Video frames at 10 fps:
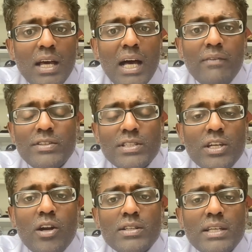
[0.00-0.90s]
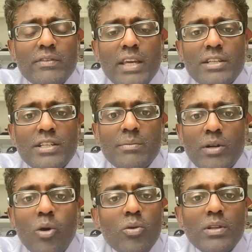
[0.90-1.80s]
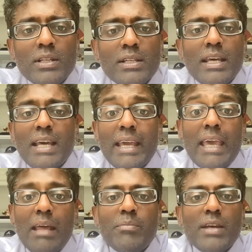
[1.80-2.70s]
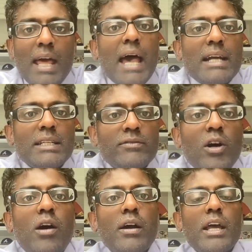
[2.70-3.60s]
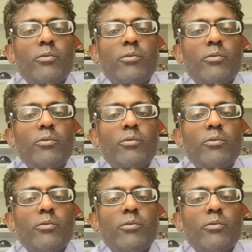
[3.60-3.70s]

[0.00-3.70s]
Obviously, the Cards have the edge here, but Oakland can be an active dog.